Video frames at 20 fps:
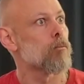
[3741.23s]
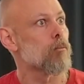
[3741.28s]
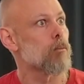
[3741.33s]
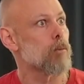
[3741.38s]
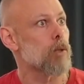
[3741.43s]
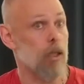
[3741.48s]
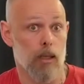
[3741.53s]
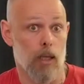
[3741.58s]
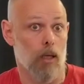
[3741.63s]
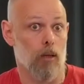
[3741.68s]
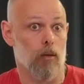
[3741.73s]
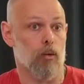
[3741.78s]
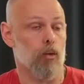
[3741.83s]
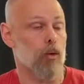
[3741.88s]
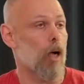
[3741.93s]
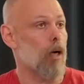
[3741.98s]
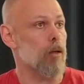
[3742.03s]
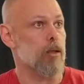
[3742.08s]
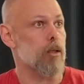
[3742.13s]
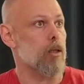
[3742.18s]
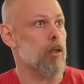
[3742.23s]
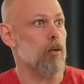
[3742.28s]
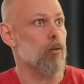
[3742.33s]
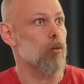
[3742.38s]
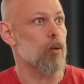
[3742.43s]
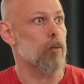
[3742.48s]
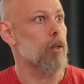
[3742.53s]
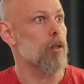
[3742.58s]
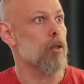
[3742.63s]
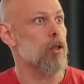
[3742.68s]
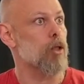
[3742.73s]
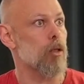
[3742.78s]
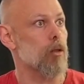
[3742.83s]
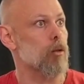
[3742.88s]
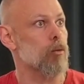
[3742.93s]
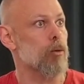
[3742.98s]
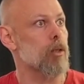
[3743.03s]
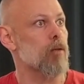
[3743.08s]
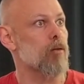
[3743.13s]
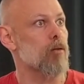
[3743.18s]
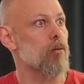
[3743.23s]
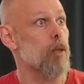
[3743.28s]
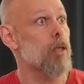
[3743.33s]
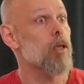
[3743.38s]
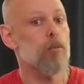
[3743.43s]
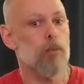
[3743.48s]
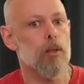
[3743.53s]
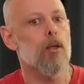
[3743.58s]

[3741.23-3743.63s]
Yeah. Then I'll kill women, children, everybody.